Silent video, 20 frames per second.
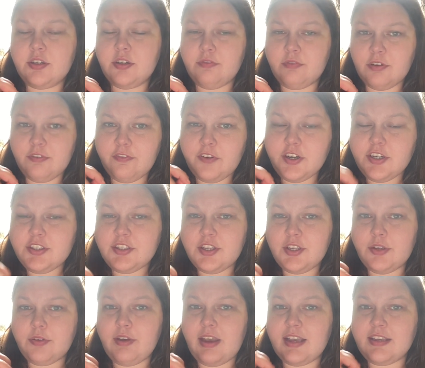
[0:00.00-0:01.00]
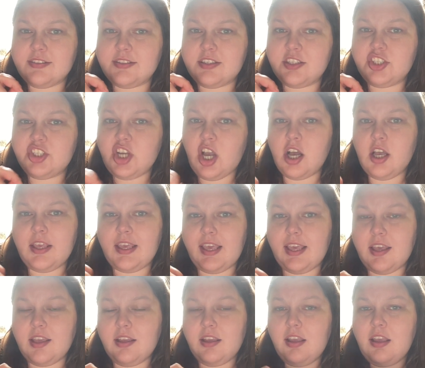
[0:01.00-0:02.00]
referred to as
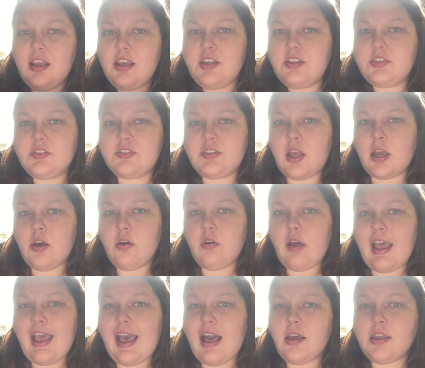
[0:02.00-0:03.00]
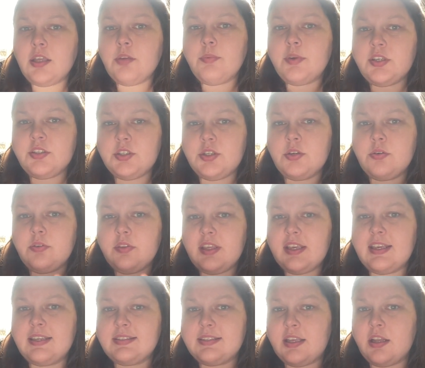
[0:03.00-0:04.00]
chunking. So, how can we do
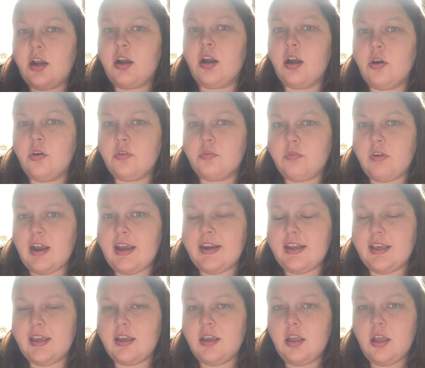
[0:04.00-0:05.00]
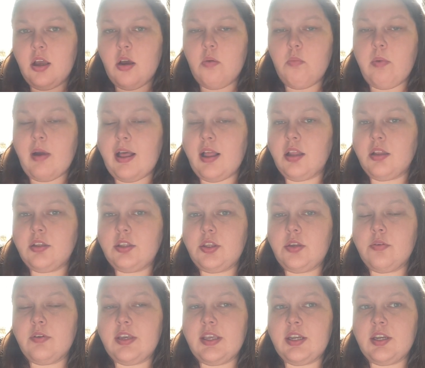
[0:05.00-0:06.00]
this in our own writing? Well,
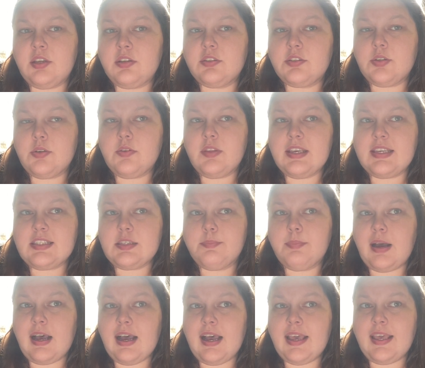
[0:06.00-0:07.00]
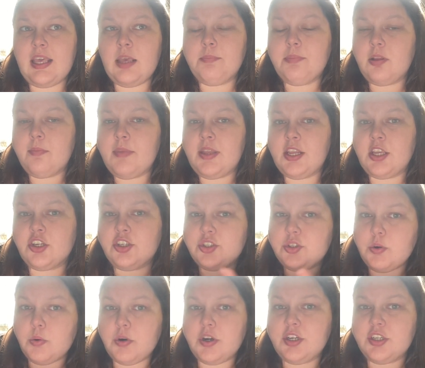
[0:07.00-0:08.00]
you can do this by implementing
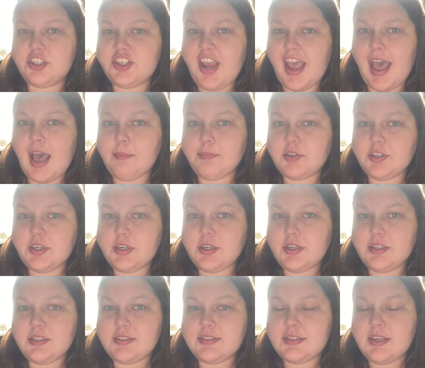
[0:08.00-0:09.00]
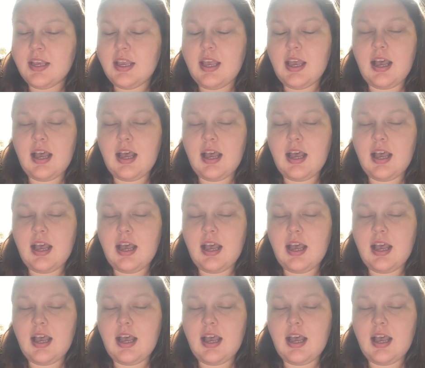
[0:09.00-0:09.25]
short chapters.